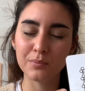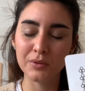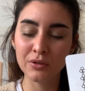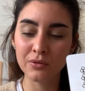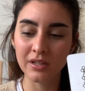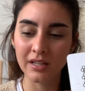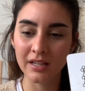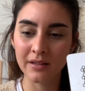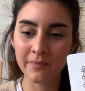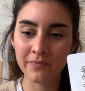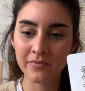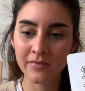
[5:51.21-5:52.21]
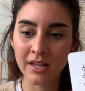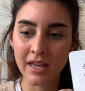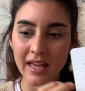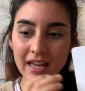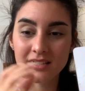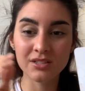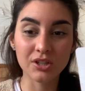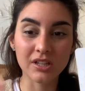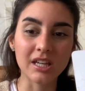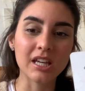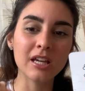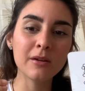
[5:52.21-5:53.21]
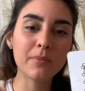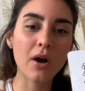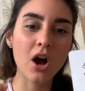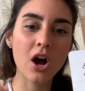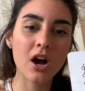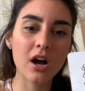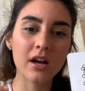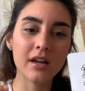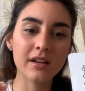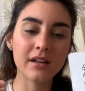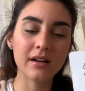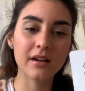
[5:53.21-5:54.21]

beauty and to keep on